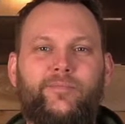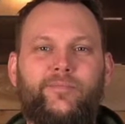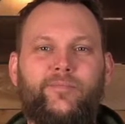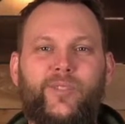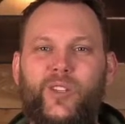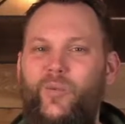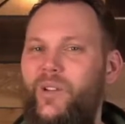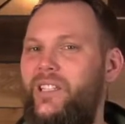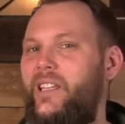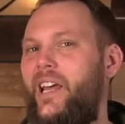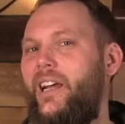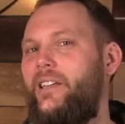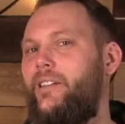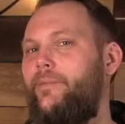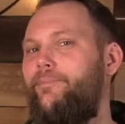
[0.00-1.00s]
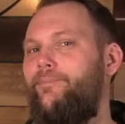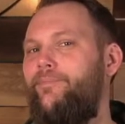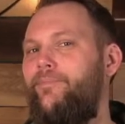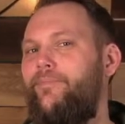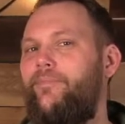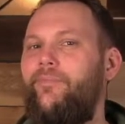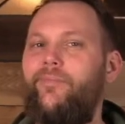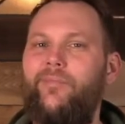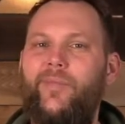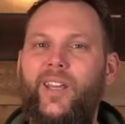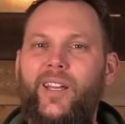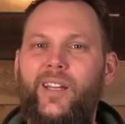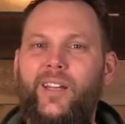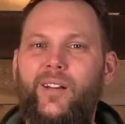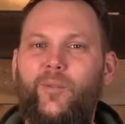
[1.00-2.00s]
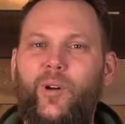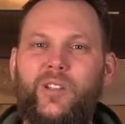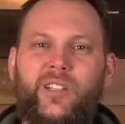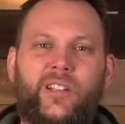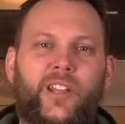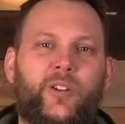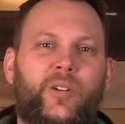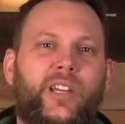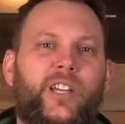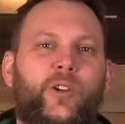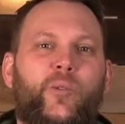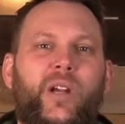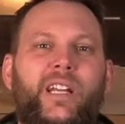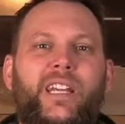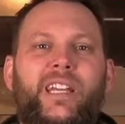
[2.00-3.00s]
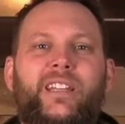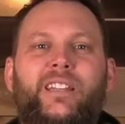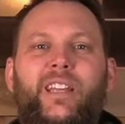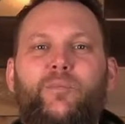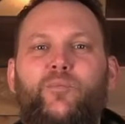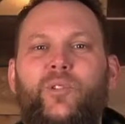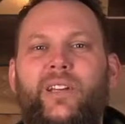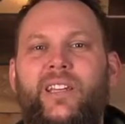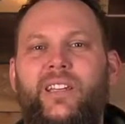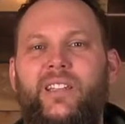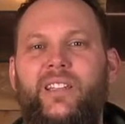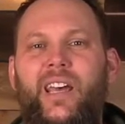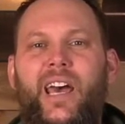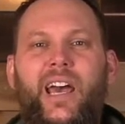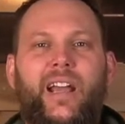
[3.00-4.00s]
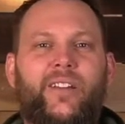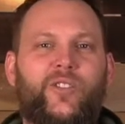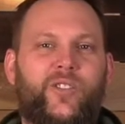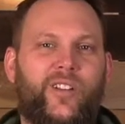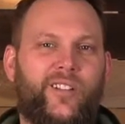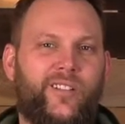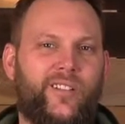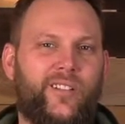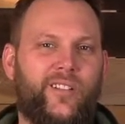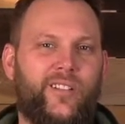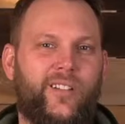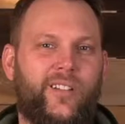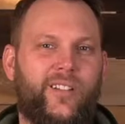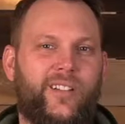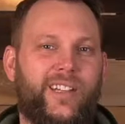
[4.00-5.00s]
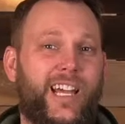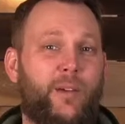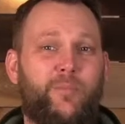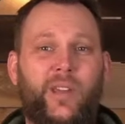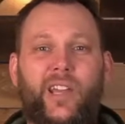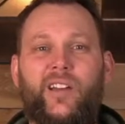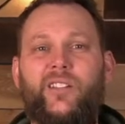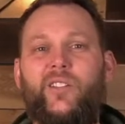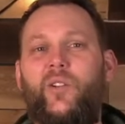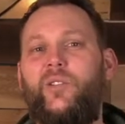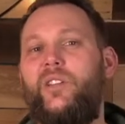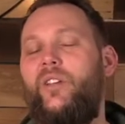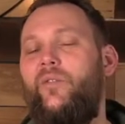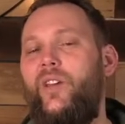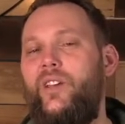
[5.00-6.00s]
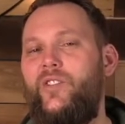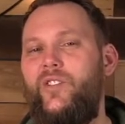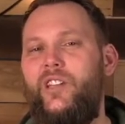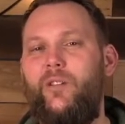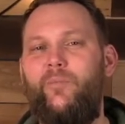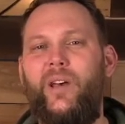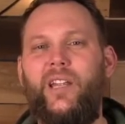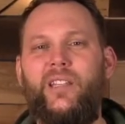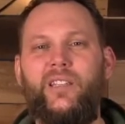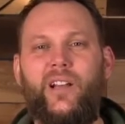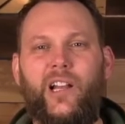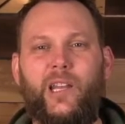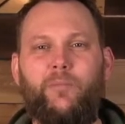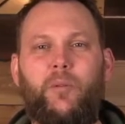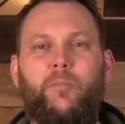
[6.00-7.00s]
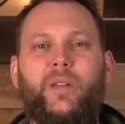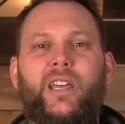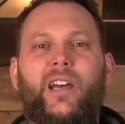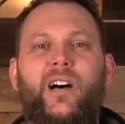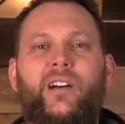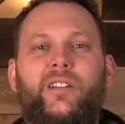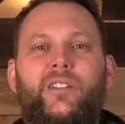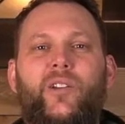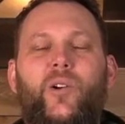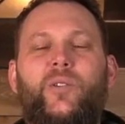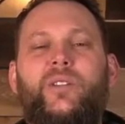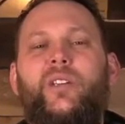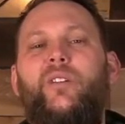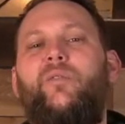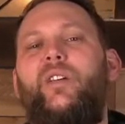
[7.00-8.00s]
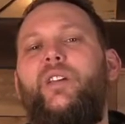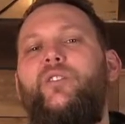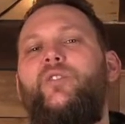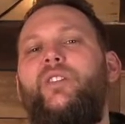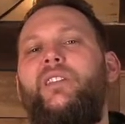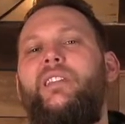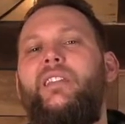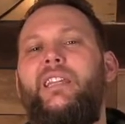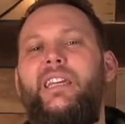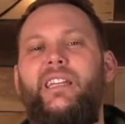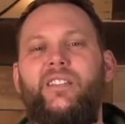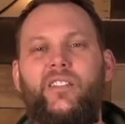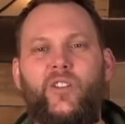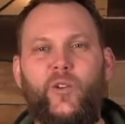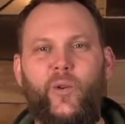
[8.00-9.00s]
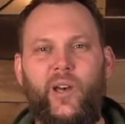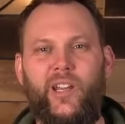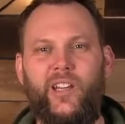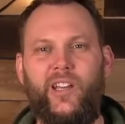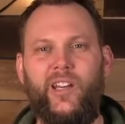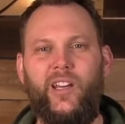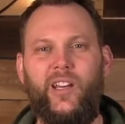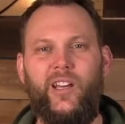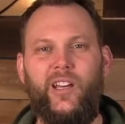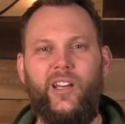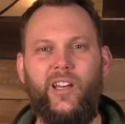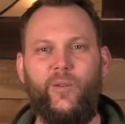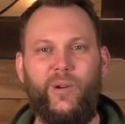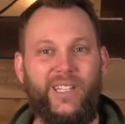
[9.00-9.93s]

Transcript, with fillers: So what's next? Well, it's another ingredient that brings action. Not because our salvation depends on it, but because our salvation leads to it. We